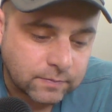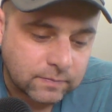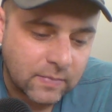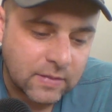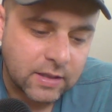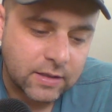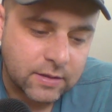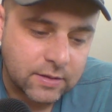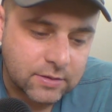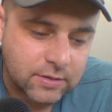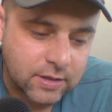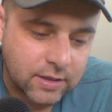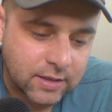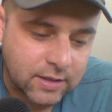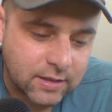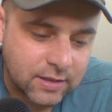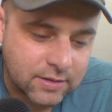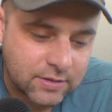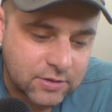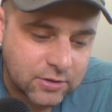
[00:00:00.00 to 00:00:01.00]
And then he's
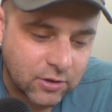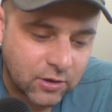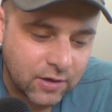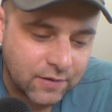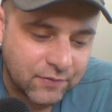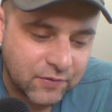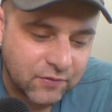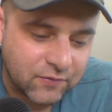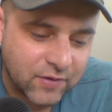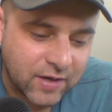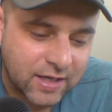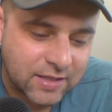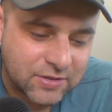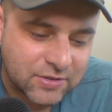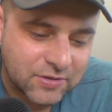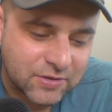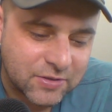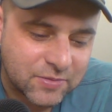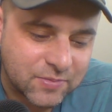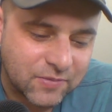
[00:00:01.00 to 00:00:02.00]
like, uh, sorry if you've
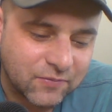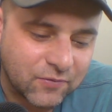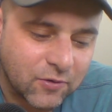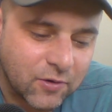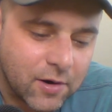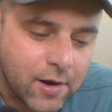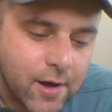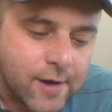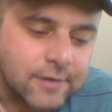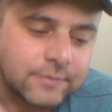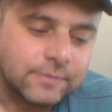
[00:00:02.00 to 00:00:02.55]
answered this before.